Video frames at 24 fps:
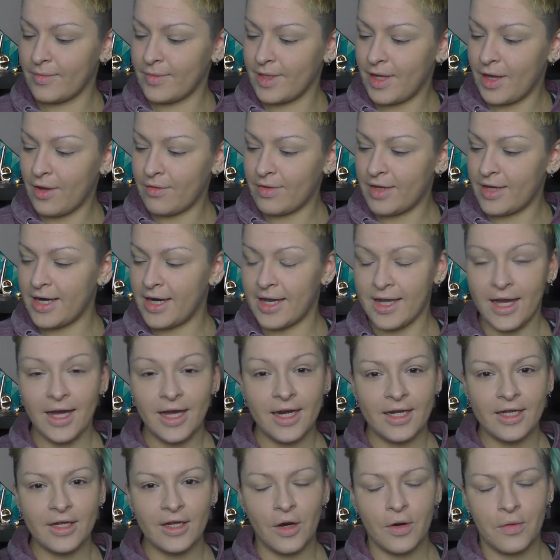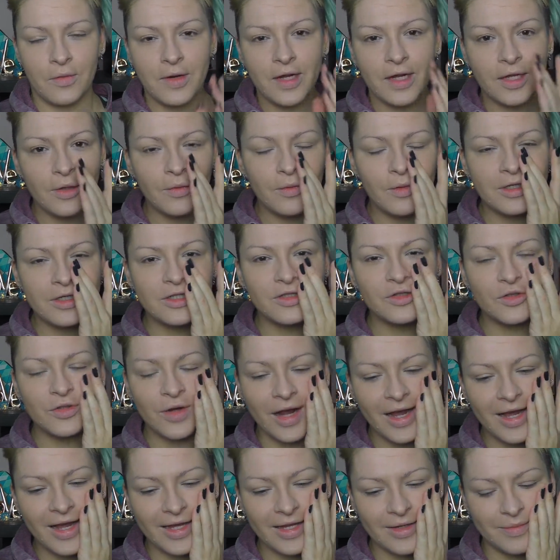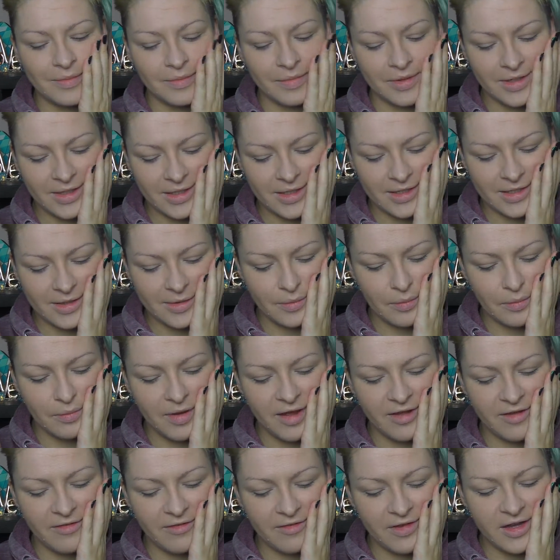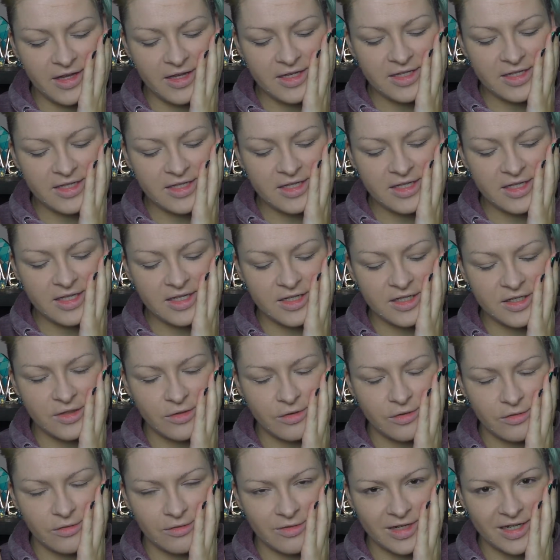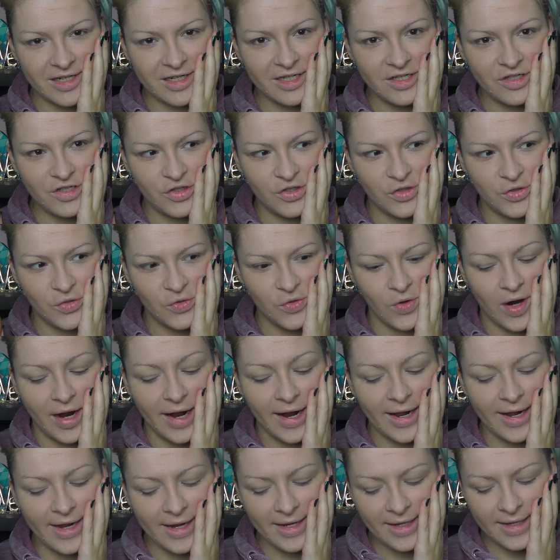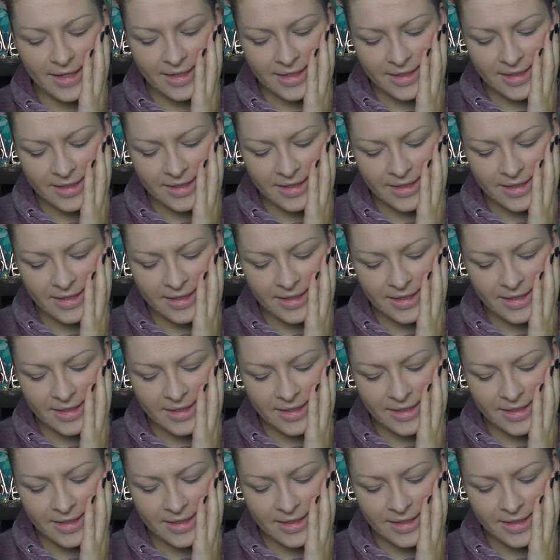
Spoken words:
now that I got it, I really want to try it, but my face is already dry.